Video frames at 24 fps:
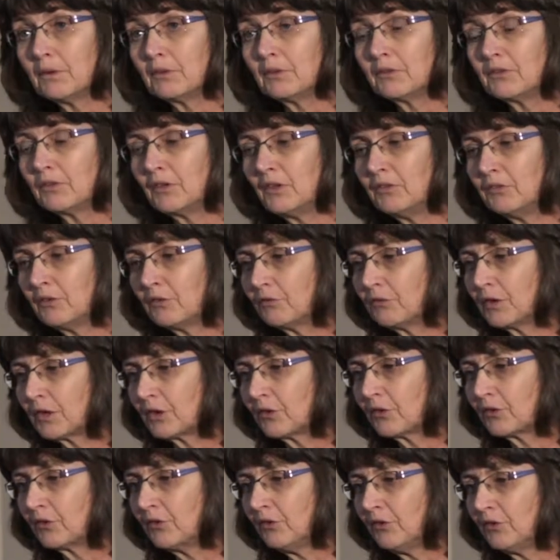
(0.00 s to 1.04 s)
this is
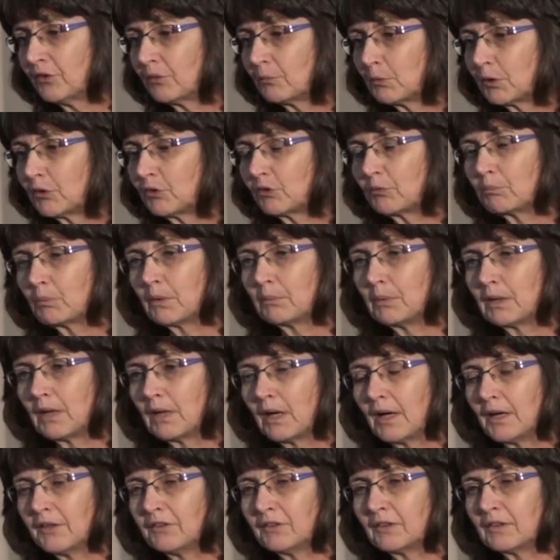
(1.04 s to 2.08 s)
infectious, and one should probably
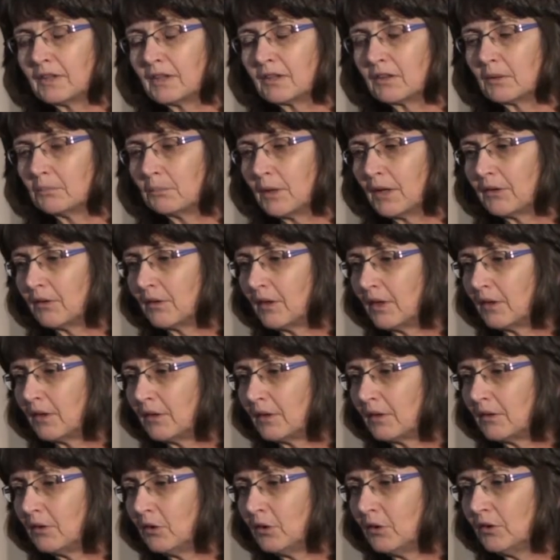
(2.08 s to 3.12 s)
isolate the mother and
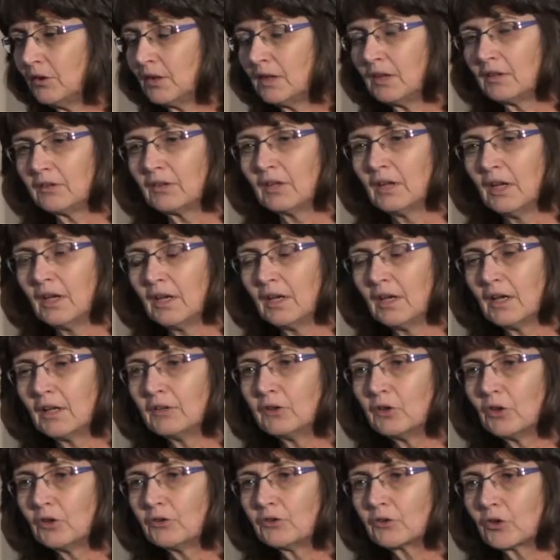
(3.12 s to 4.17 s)
the neonate,
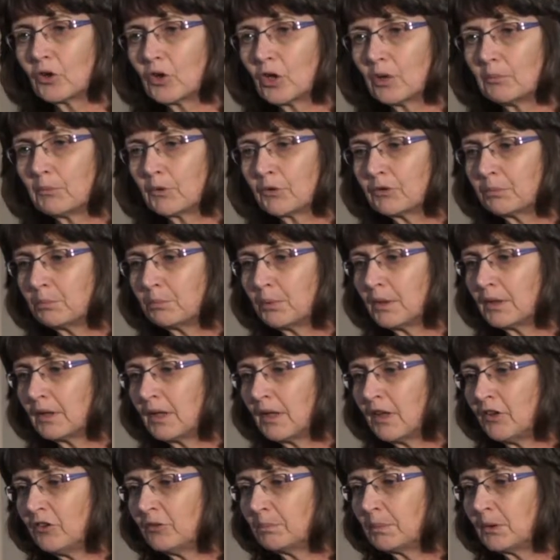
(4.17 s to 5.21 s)
and nosocomial spread
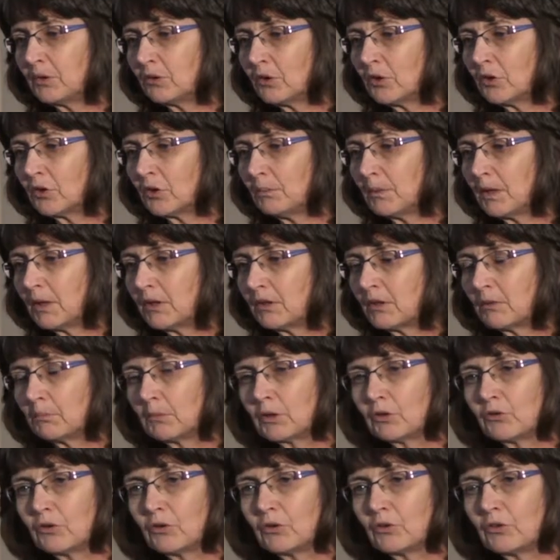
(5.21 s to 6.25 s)
has been documented in
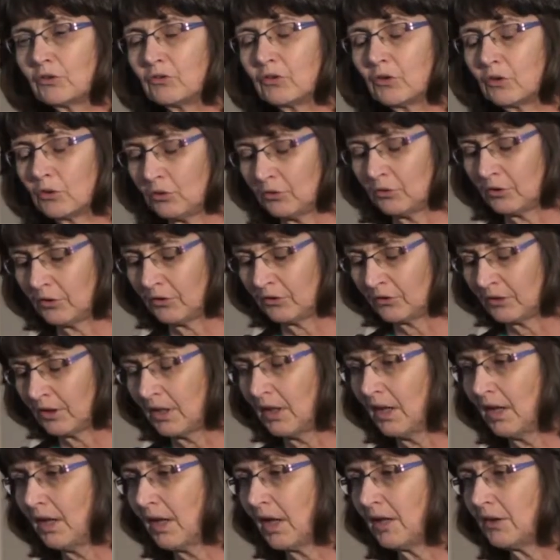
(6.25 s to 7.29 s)
maternity units
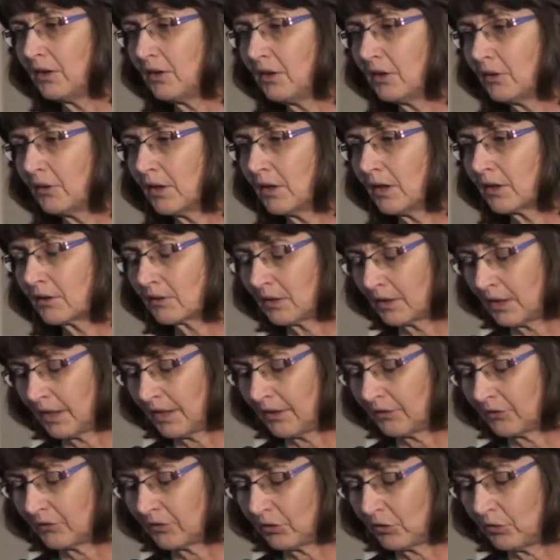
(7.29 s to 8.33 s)
and neonatal
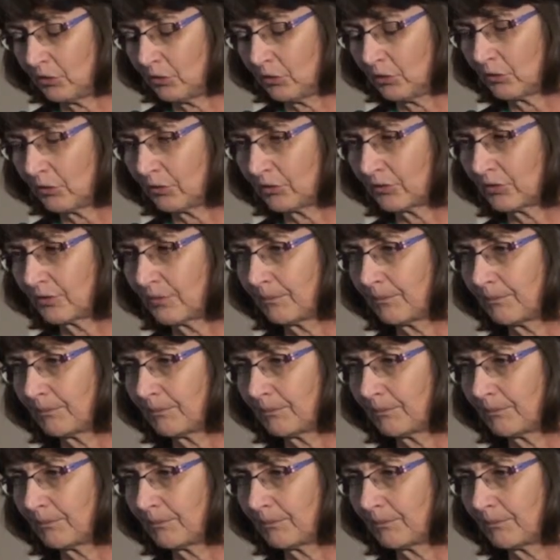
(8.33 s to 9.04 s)
ICUs.